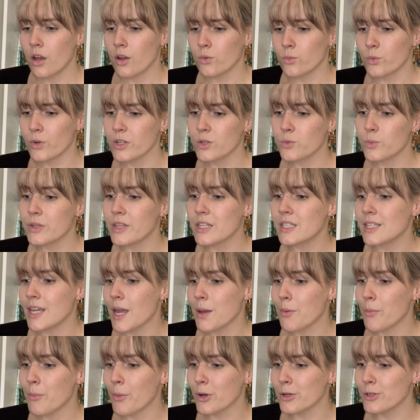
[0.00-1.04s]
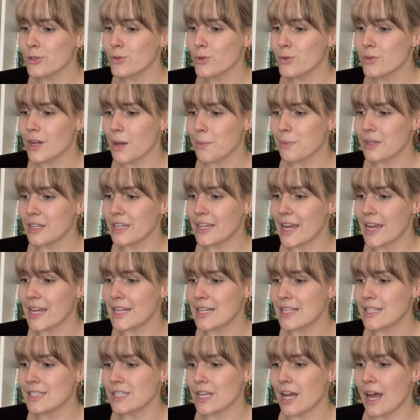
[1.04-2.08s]
Written with the same emotional depth and keen
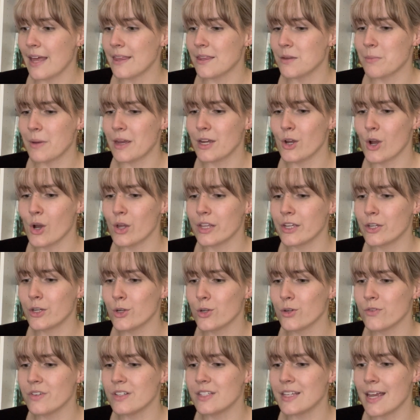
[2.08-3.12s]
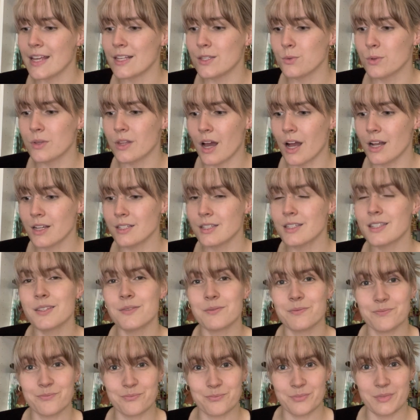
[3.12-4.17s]
insight that made Colleen Hoover's Ends With Us,
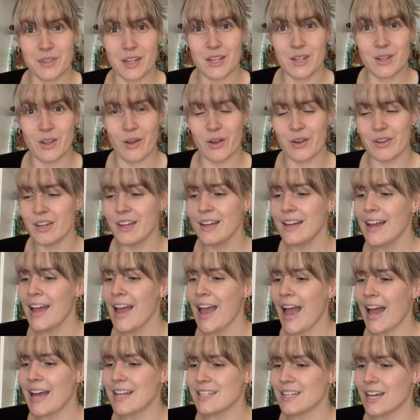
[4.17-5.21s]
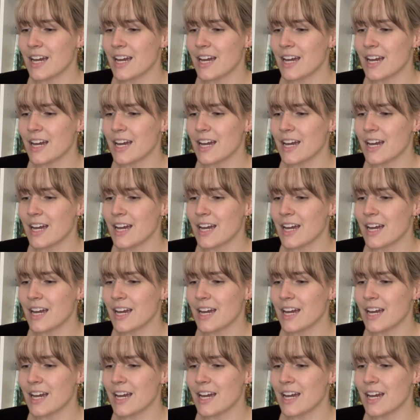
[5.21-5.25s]
there you go, and